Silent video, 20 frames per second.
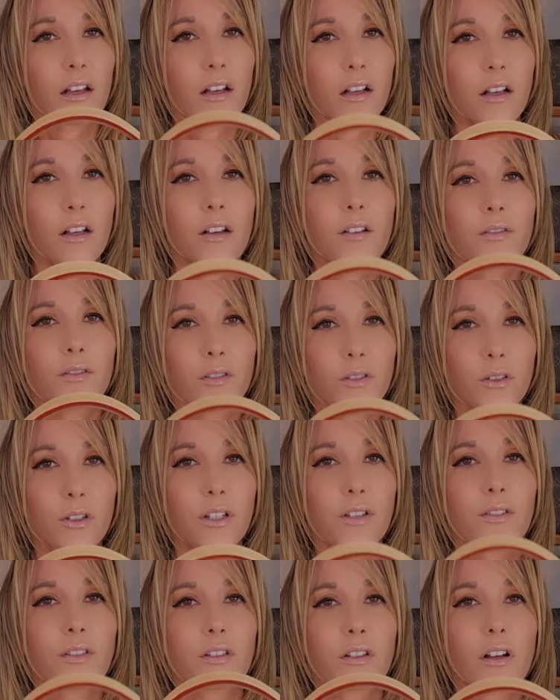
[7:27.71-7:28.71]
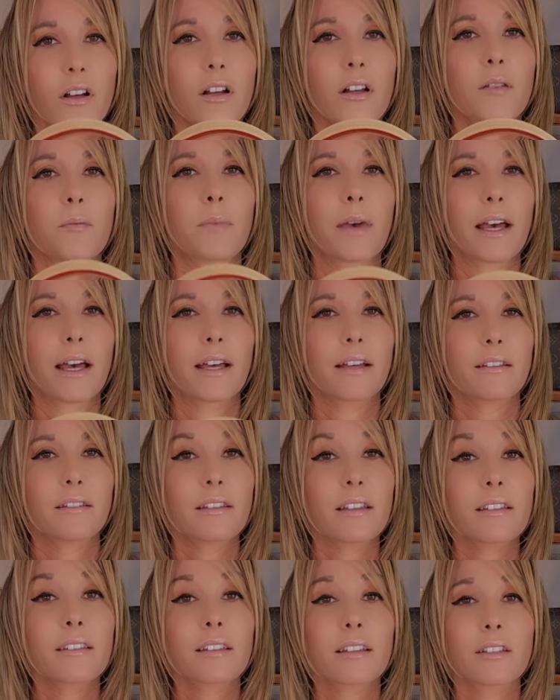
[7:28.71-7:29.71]
of Louis Vuitton bags.
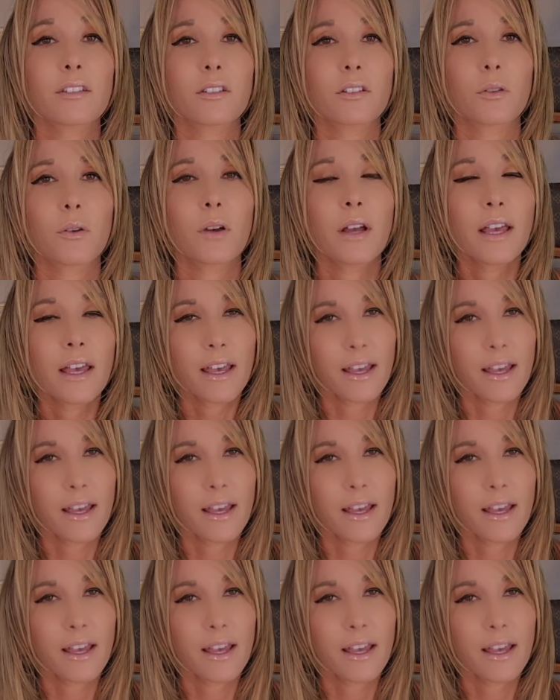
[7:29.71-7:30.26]
Yes, I do.